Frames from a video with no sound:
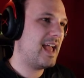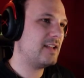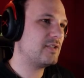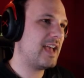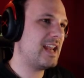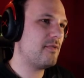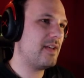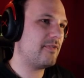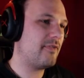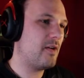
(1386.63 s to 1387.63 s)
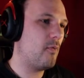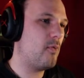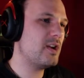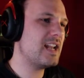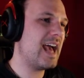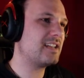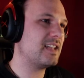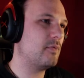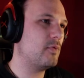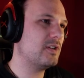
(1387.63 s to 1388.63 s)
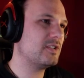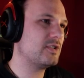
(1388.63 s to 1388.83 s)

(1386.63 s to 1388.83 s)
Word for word: and together with wooden ash and wooden